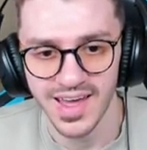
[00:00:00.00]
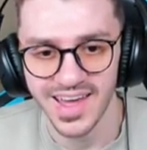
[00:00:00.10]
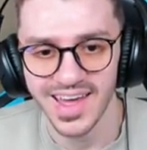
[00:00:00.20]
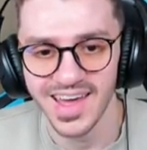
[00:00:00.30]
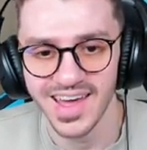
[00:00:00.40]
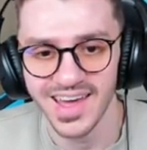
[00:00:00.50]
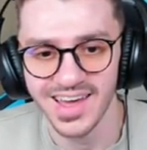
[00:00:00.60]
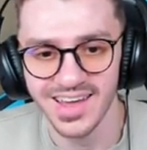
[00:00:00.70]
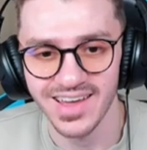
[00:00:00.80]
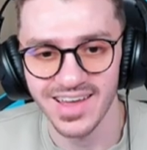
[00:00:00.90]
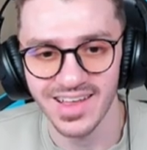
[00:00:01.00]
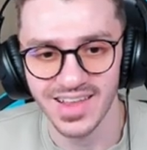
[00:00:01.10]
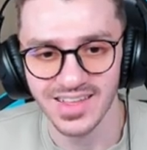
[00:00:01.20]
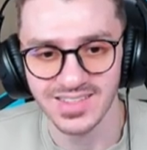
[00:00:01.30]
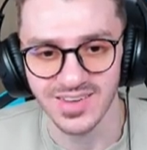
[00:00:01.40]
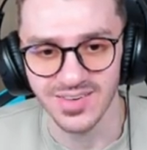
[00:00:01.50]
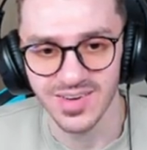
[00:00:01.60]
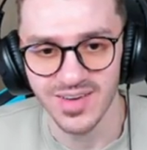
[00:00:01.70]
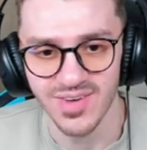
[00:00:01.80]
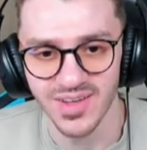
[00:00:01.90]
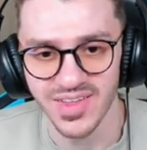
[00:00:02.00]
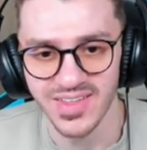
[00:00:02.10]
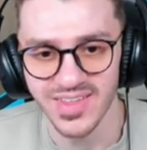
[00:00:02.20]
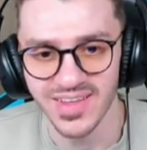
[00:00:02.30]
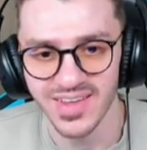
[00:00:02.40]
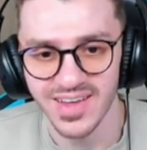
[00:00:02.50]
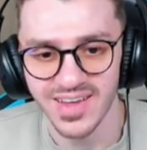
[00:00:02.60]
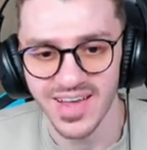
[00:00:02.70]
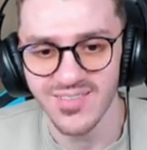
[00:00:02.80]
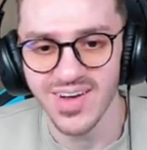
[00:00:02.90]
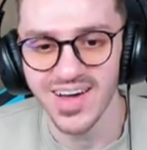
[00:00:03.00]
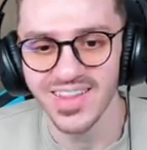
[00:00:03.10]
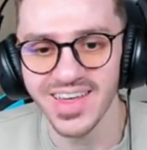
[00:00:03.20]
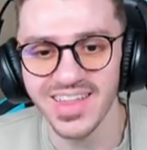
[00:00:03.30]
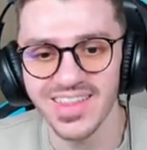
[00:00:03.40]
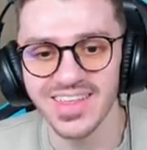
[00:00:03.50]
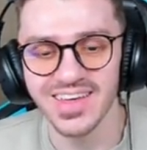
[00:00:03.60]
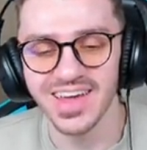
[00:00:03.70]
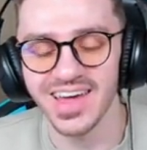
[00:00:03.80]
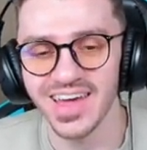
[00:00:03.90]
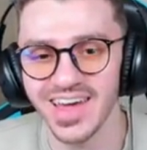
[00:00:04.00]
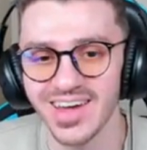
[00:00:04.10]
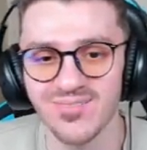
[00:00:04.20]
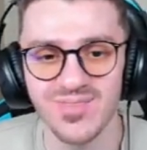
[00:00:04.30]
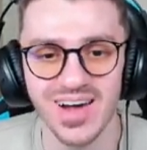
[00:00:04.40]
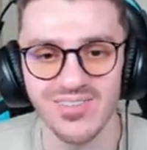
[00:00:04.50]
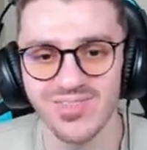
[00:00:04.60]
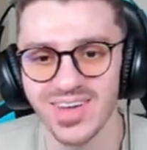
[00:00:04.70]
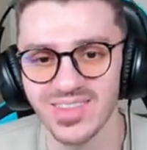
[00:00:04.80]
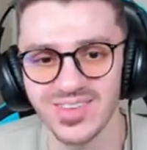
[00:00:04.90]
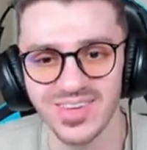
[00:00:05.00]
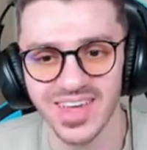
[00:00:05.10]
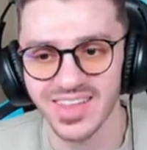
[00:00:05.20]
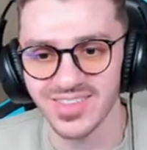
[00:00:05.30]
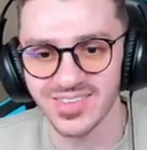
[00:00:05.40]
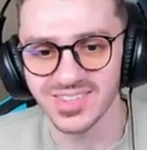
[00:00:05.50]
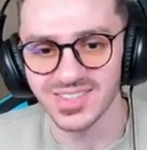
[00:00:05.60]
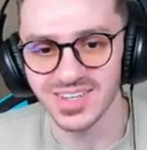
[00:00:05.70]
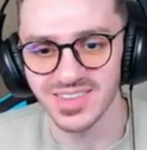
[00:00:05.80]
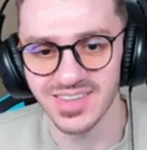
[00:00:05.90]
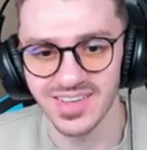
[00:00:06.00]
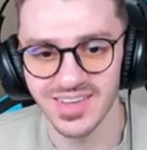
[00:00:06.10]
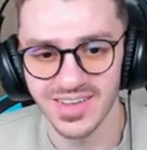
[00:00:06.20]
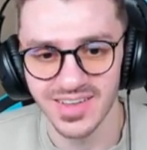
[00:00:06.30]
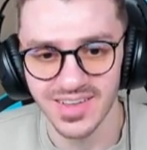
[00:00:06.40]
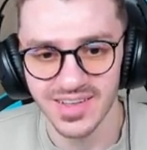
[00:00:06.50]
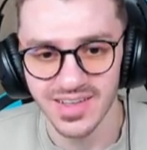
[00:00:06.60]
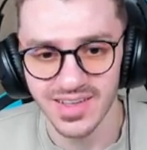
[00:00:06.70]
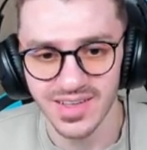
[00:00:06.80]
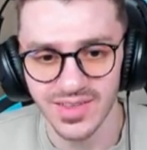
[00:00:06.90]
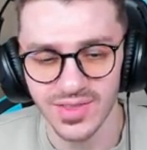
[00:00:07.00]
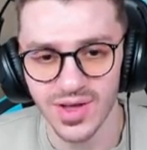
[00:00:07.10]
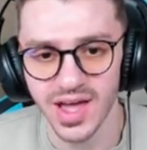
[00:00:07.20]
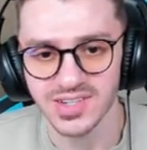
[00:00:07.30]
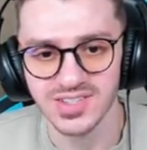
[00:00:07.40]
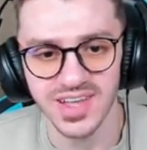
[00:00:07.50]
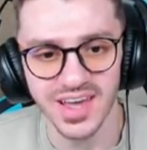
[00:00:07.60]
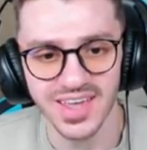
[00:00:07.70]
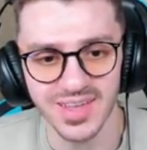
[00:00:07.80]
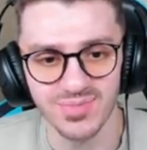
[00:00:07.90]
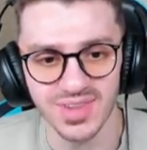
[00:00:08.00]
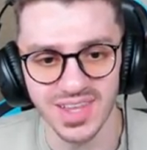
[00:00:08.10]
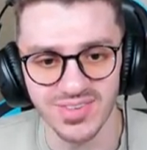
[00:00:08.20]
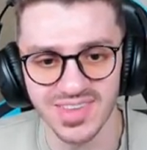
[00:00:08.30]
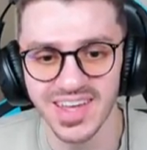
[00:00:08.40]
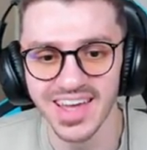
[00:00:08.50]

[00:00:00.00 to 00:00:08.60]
Ah! Let's go. Come on, then. Come on, then. Eh, my man, you can't do shit. No, actually, I can't believe it.